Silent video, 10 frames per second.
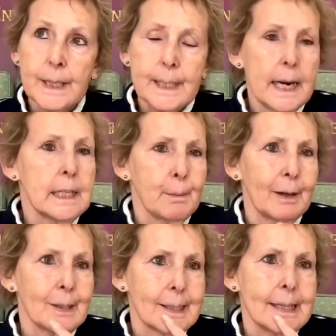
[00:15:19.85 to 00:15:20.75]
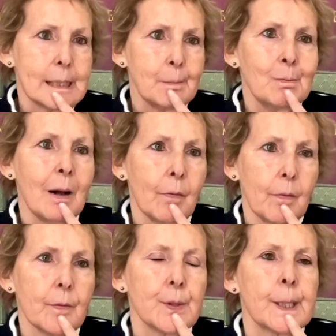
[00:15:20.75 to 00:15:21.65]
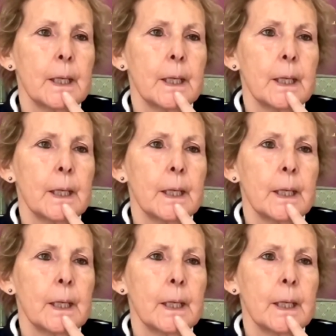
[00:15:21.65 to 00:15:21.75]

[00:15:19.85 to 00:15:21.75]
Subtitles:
takes about 6 months.